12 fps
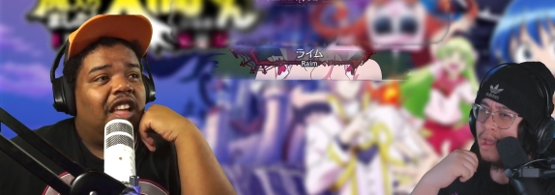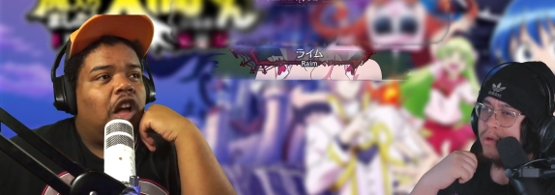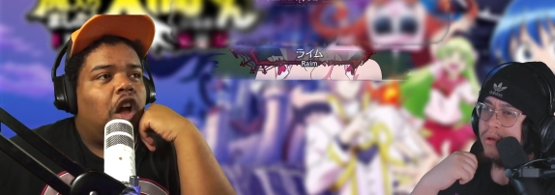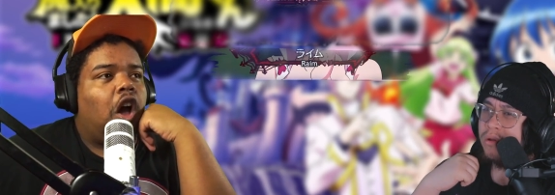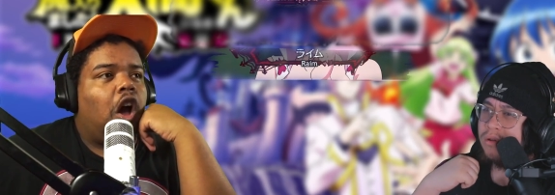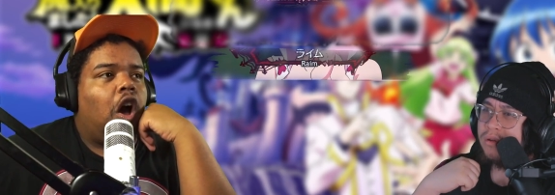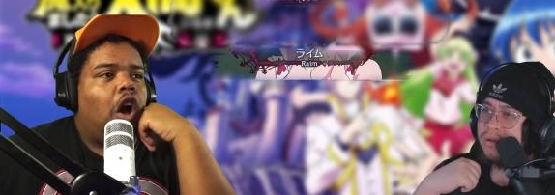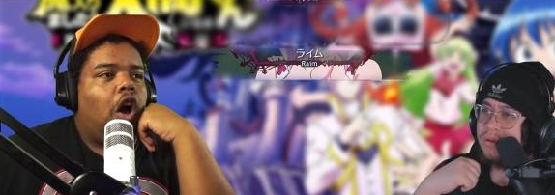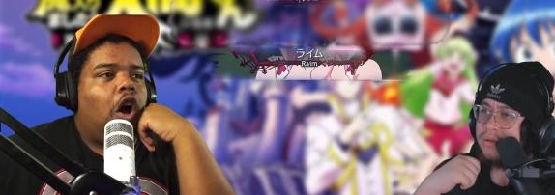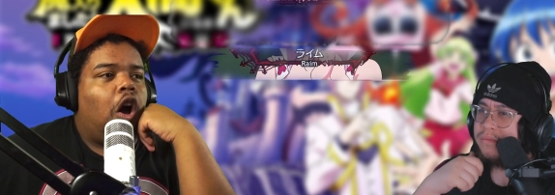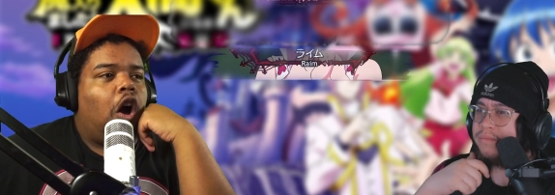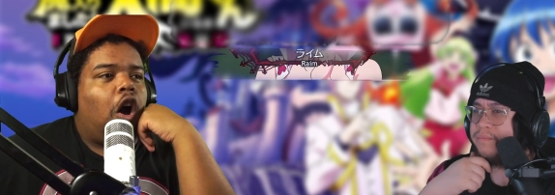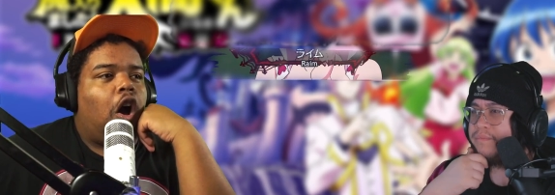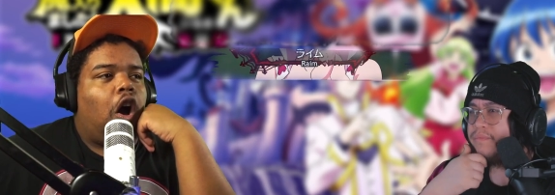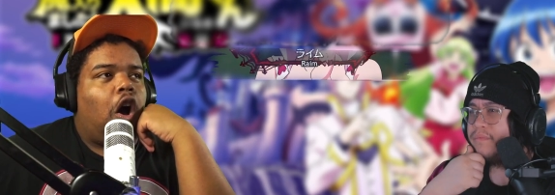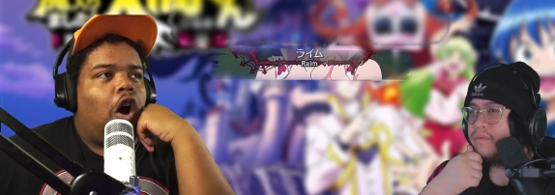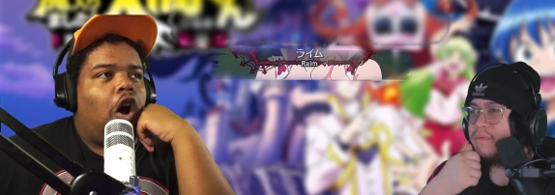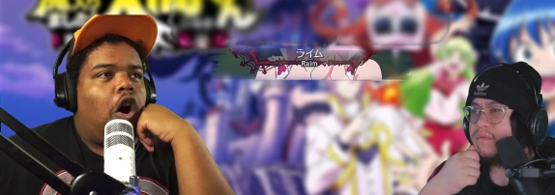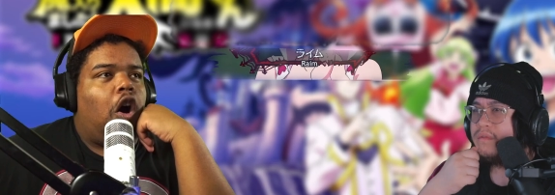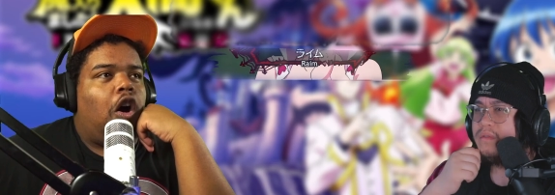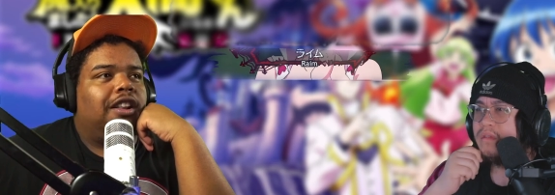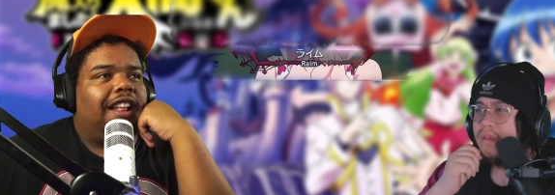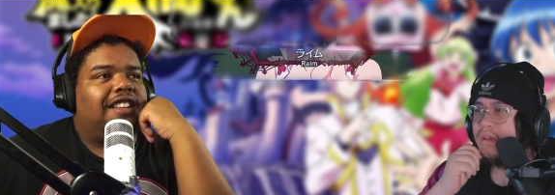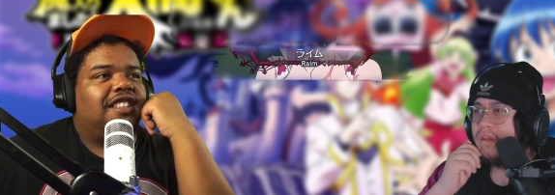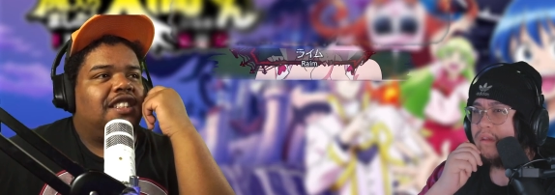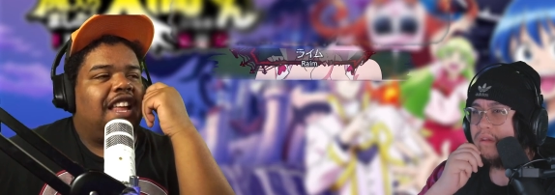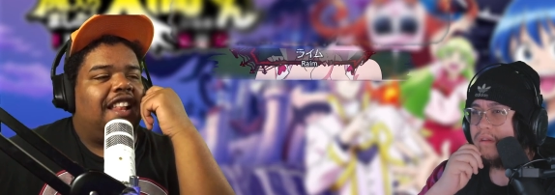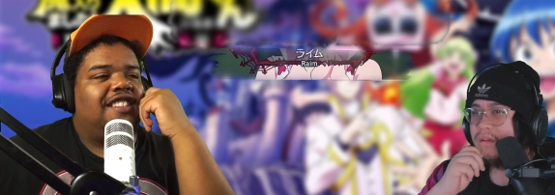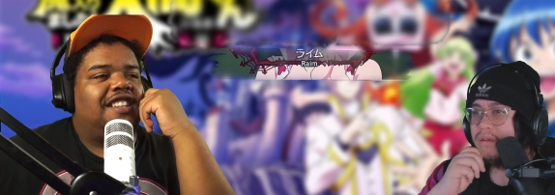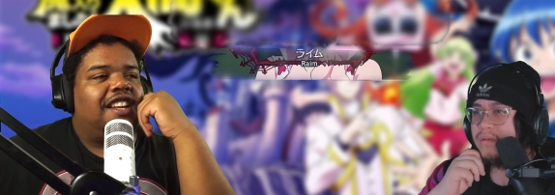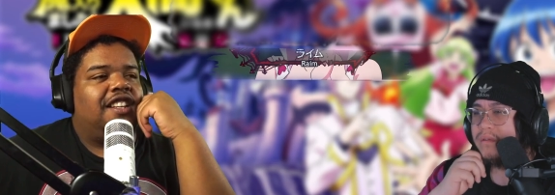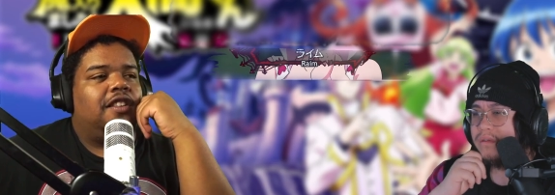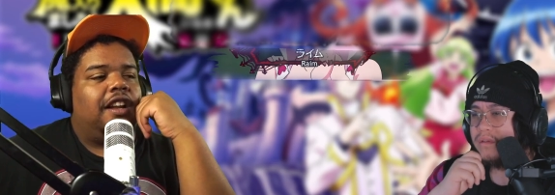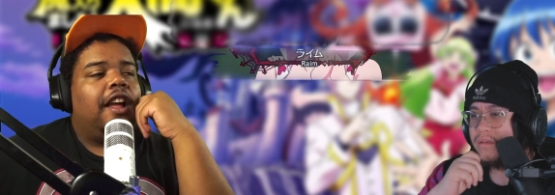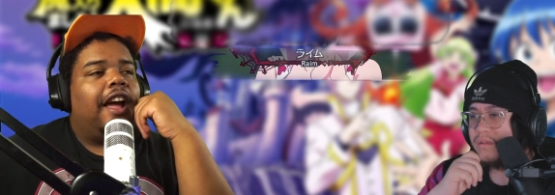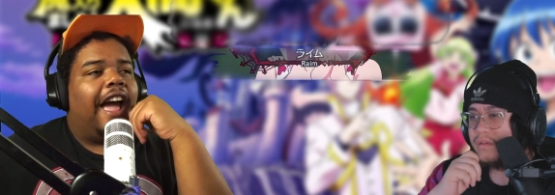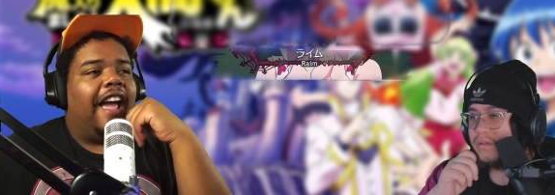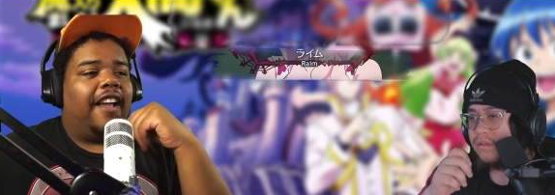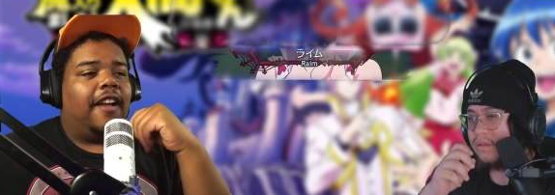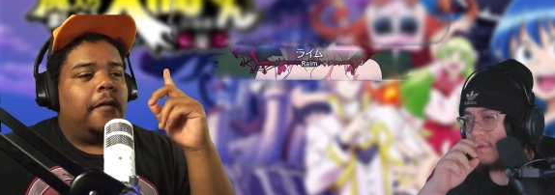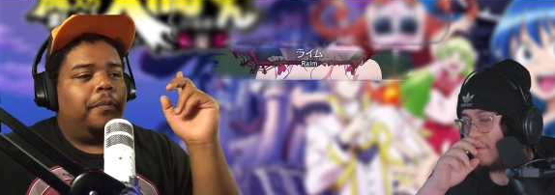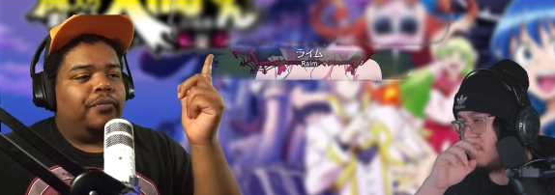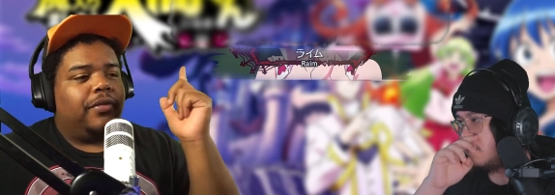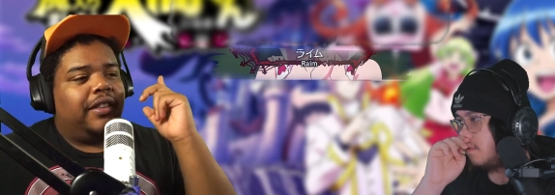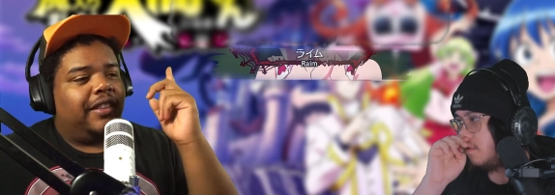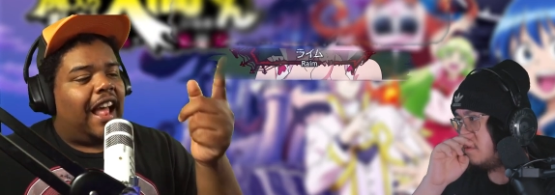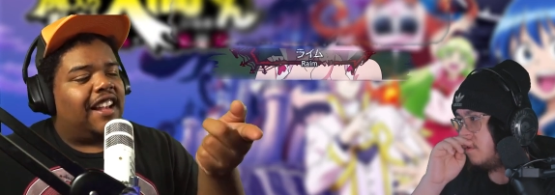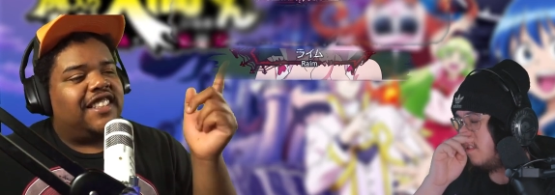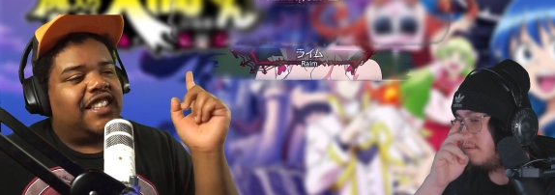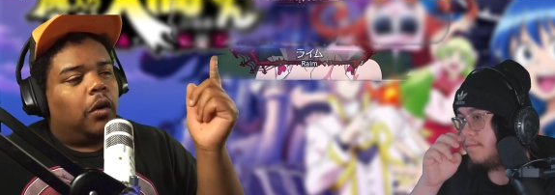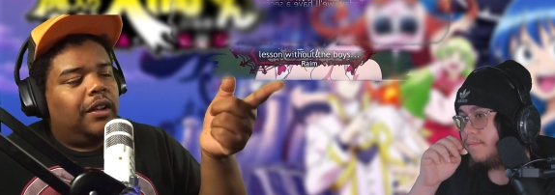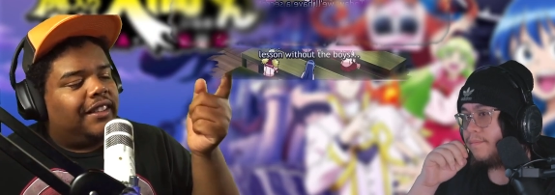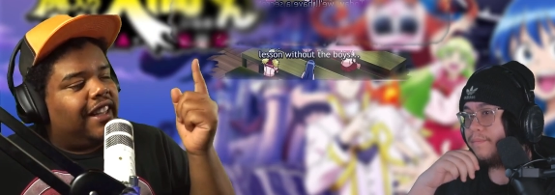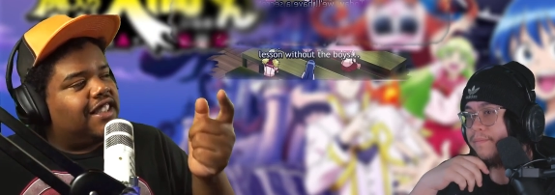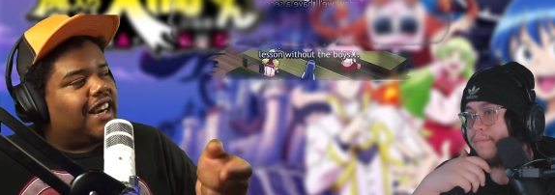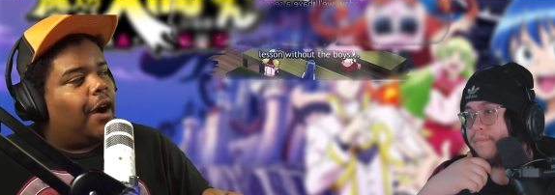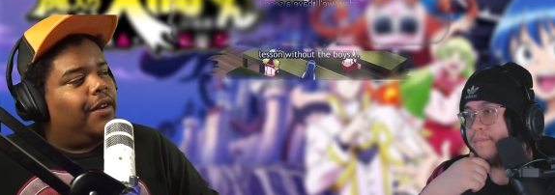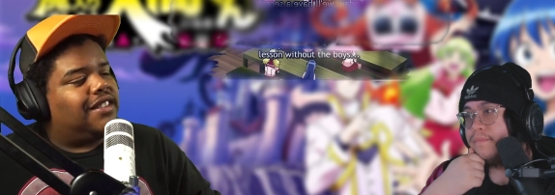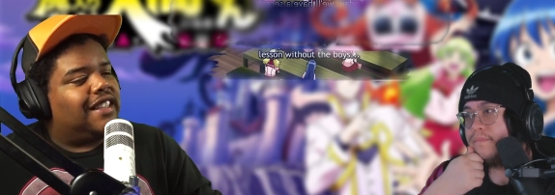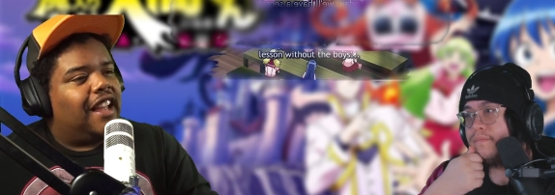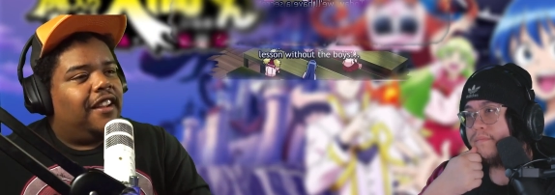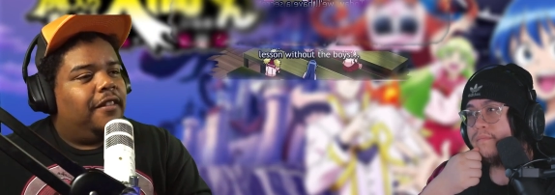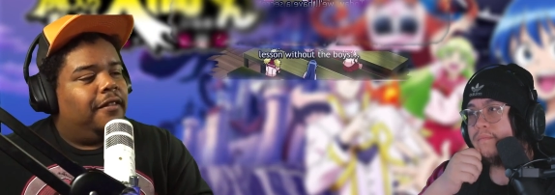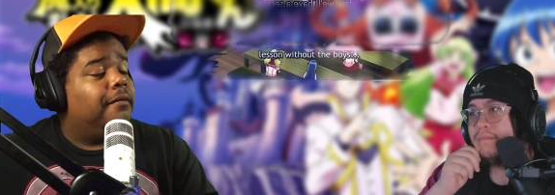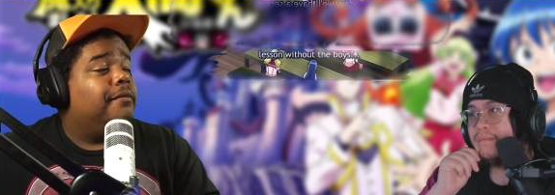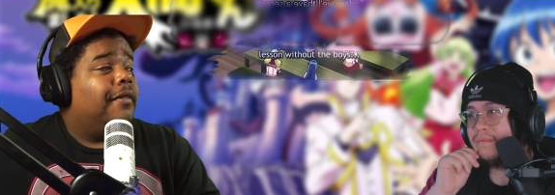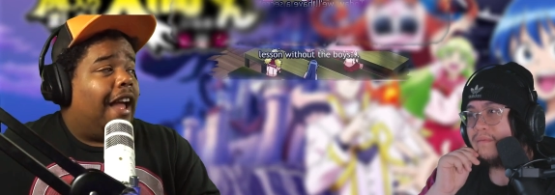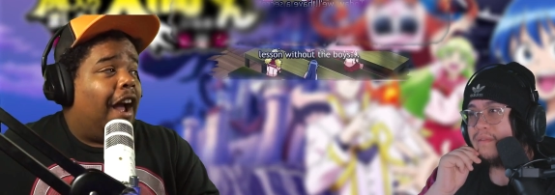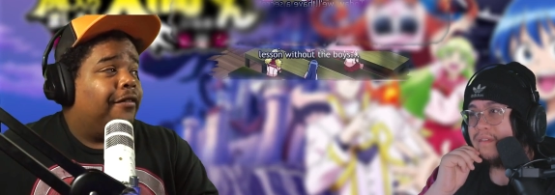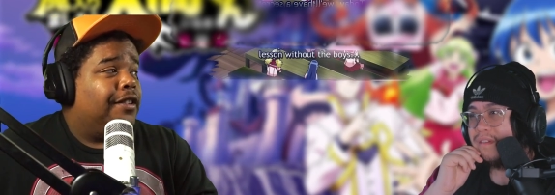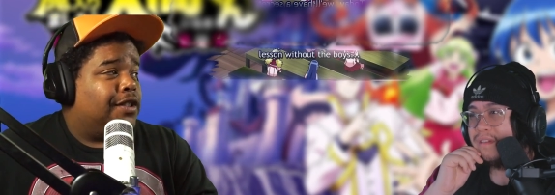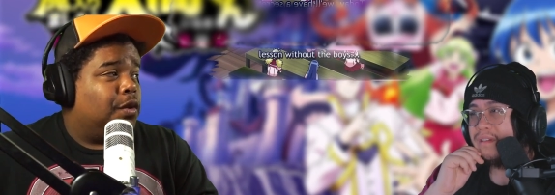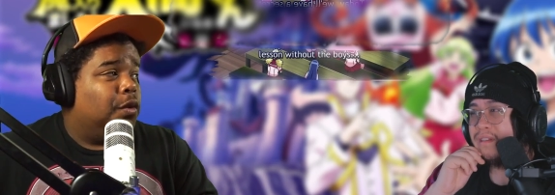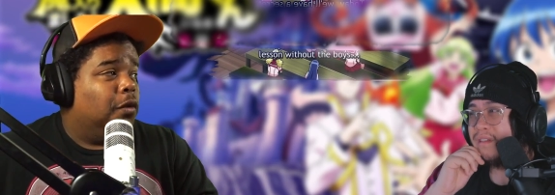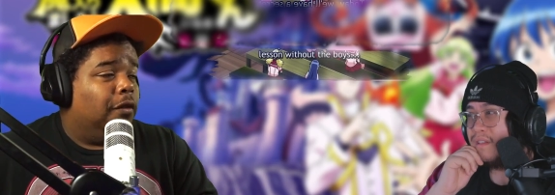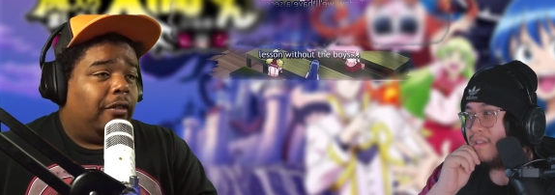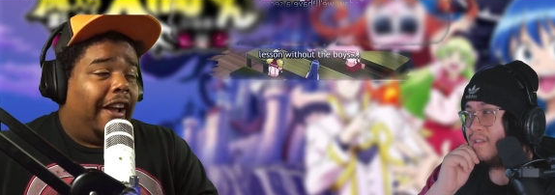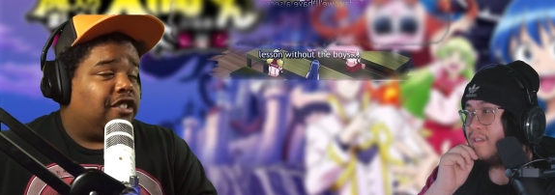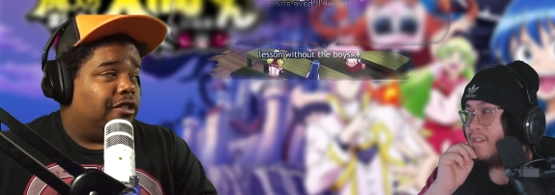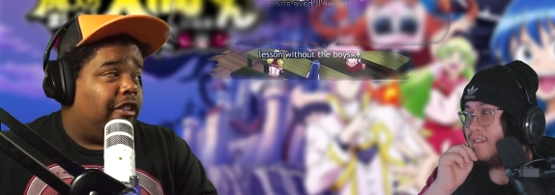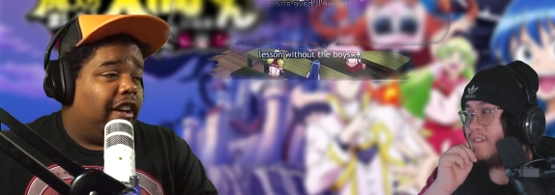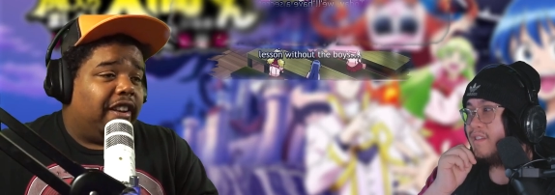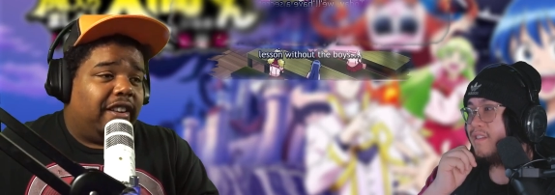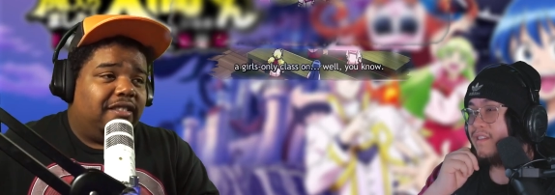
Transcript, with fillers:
Speaker 1: Oh, that sensei, dude. Hey, that's the only teacher I would say after school for extra credit.